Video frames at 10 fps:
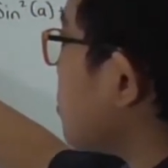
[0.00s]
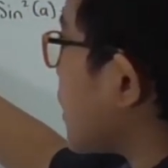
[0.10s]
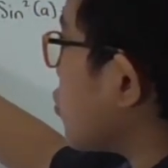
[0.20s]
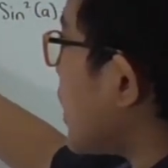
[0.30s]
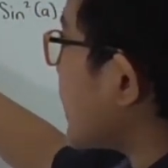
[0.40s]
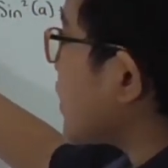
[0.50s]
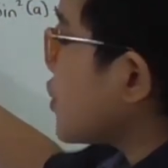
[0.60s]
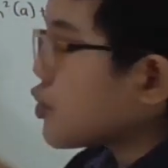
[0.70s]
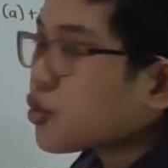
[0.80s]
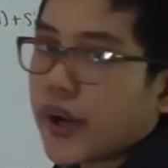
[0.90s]
by 1
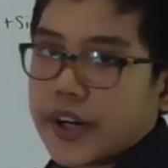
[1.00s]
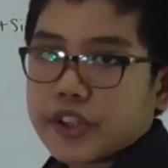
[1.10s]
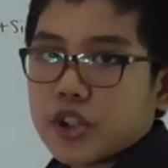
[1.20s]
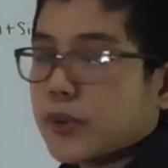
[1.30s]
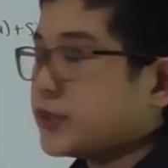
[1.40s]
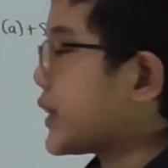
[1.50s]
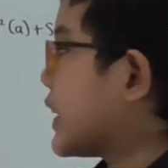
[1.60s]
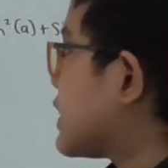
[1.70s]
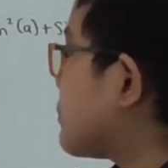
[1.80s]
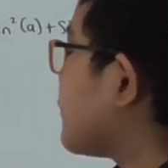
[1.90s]
squared, which we
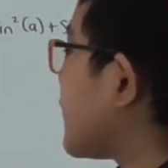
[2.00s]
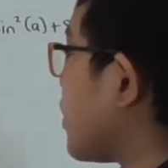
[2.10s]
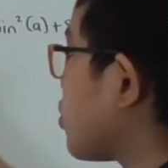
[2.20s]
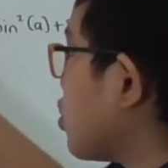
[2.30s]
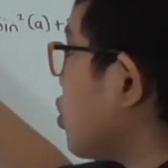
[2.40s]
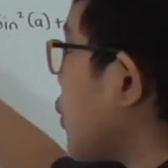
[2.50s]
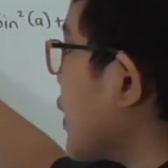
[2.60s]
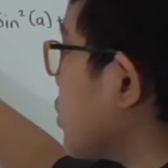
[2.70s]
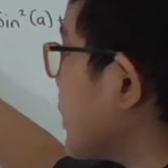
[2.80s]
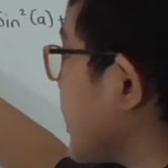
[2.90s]
can simplify as
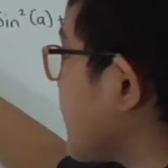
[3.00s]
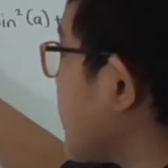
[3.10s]
1 only.